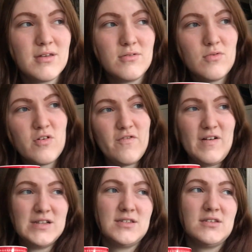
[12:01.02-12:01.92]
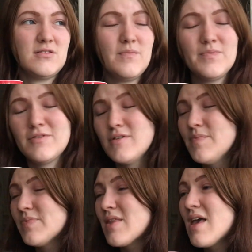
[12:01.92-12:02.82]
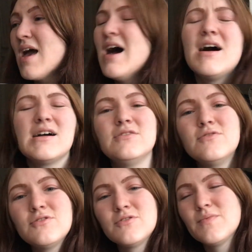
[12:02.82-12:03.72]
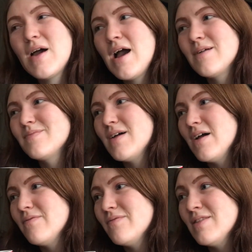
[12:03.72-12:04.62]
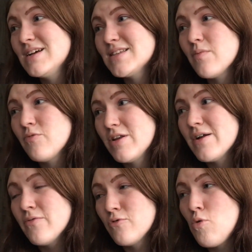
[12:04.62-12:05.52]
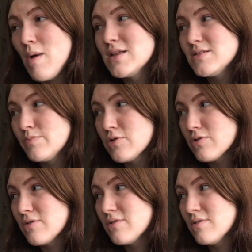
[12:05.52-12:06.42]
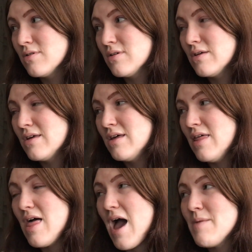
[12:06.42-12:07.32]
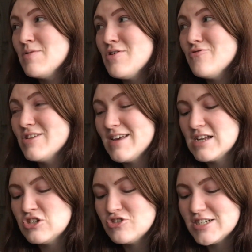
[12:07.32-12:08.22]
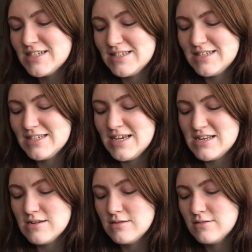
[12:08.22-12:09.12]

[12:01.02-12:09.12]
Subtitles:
don't know, she fancies him. So I don't know. I'm unless I'm reading a romance book, I'm not really interested in